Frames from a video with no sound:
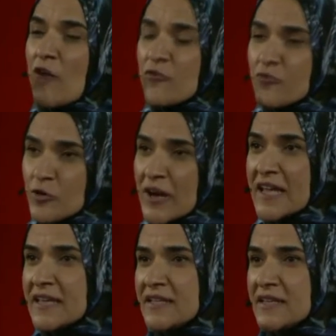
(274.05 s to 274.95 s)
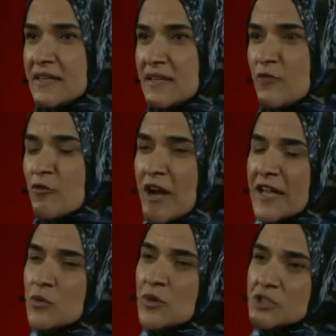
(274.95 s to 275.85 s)
afraid for
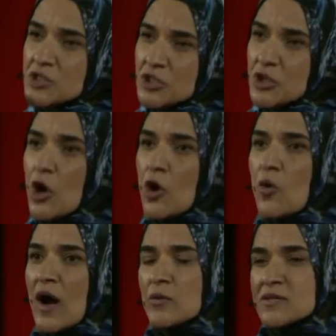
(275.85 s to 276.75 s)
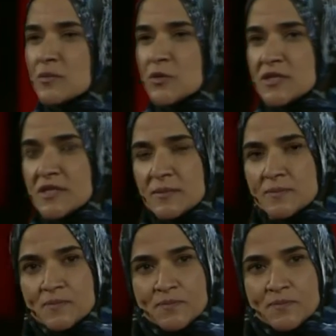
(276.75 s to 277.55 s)
anyone to know I was a Muslim.